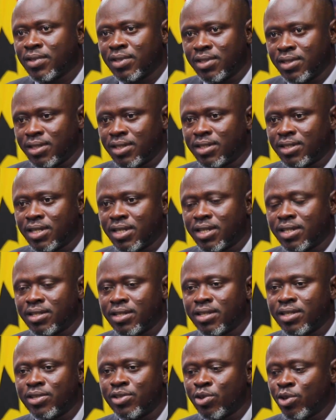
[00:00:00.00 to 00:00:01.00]

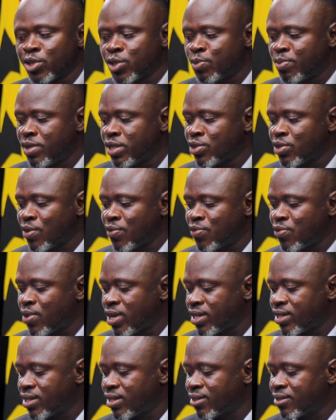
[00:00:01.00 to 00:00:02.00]
in your space of work?